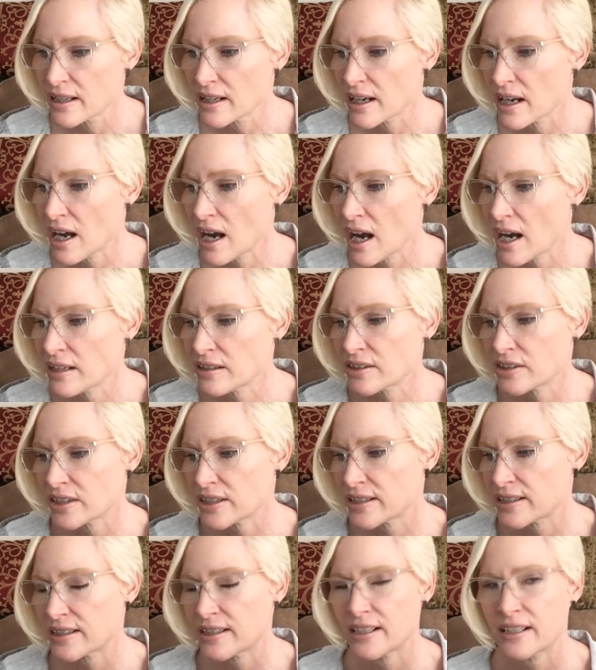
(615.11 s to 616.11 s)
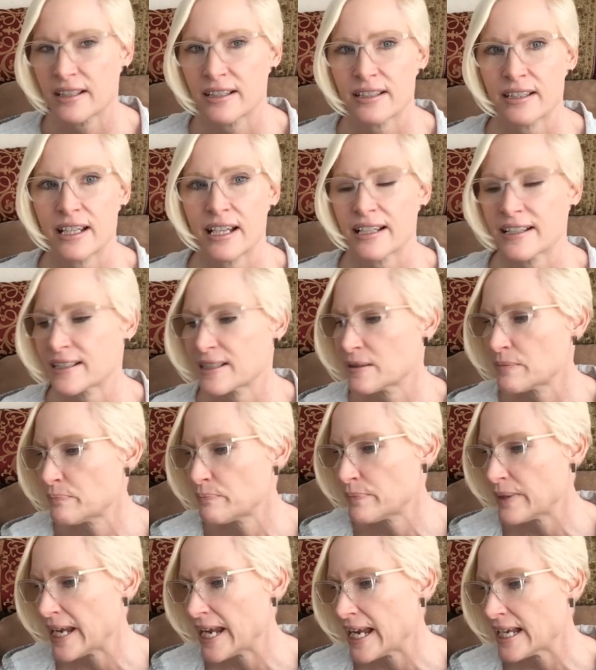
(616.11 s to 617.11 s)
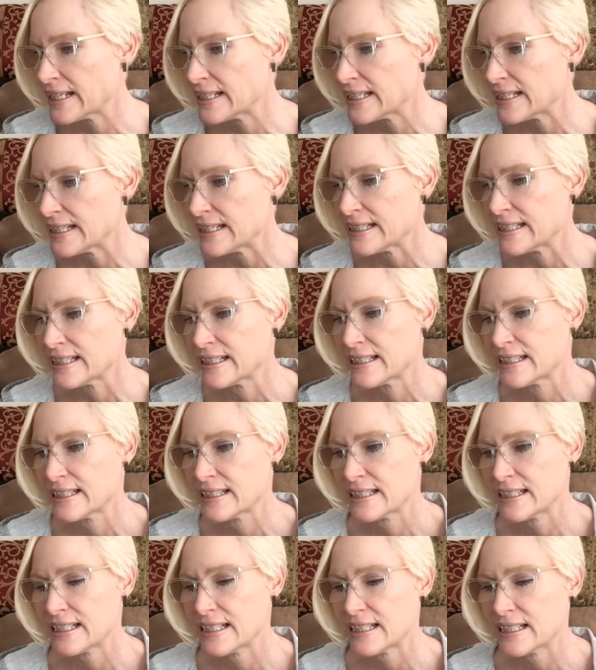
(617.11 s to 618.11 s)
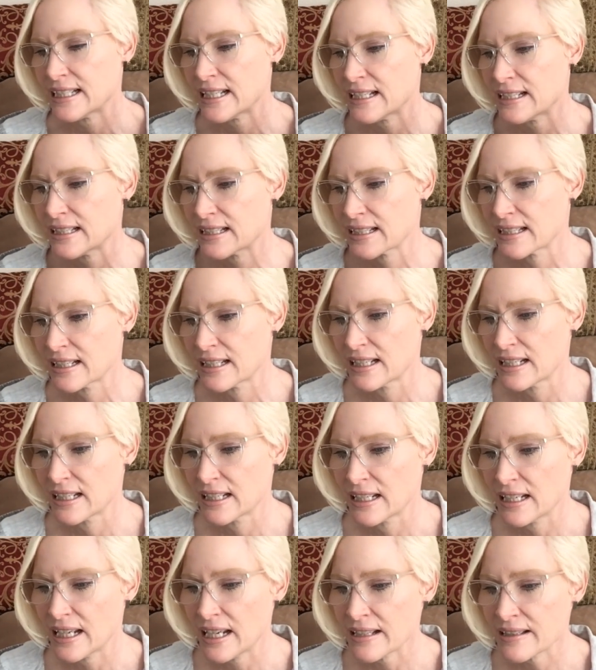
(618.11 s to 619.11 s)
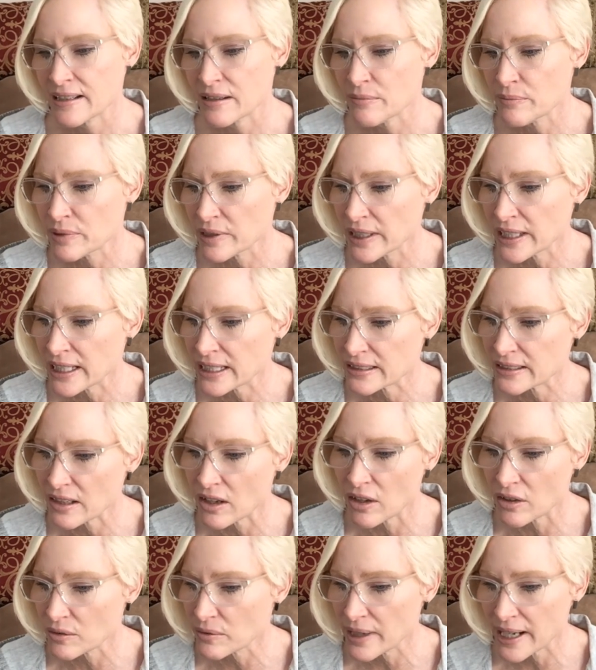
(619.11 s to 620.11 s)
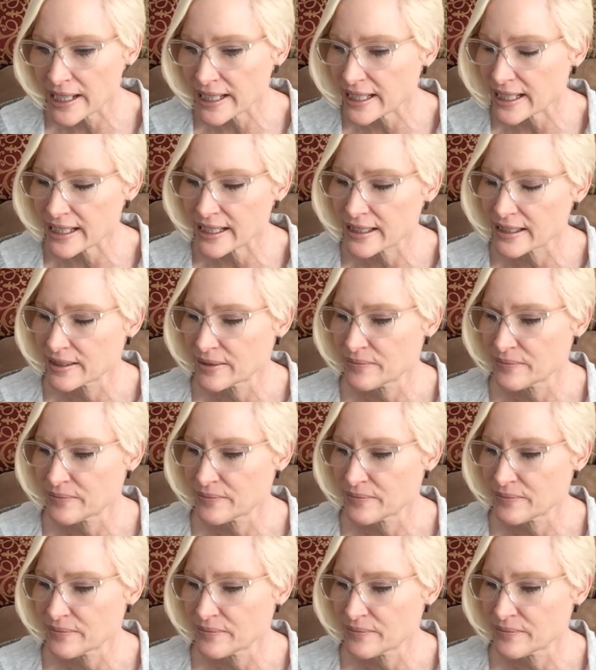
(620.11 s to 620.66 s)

Consciousness expanded, he says. It's complete already.